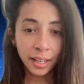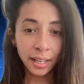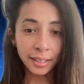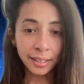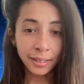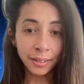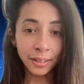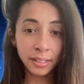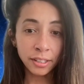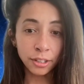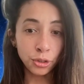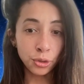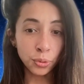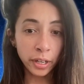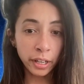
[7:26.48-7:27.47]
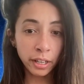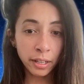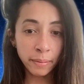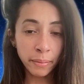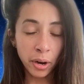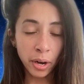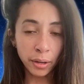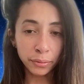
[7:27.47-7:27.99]
As long as I
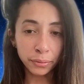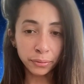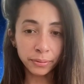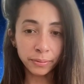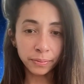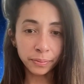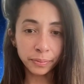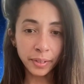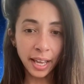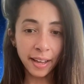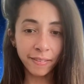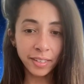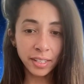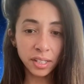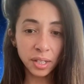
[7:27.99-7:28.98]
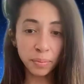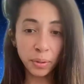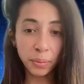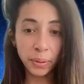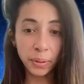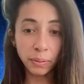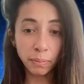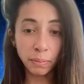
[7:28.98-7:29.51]
dream of having someone
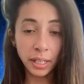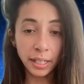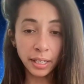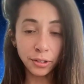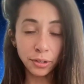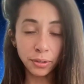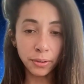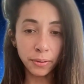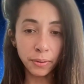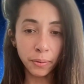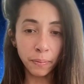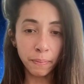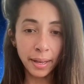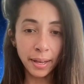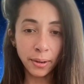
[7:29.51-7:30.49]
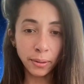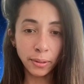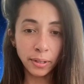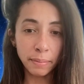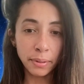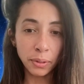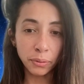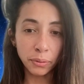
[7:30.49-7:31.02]
with me to build a
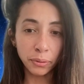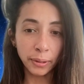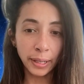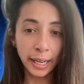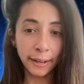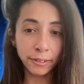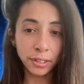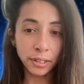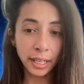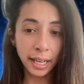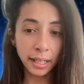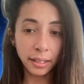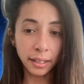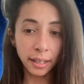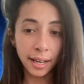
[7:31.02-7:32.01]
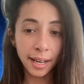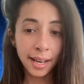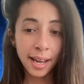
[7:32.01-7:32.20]
beautiful life together,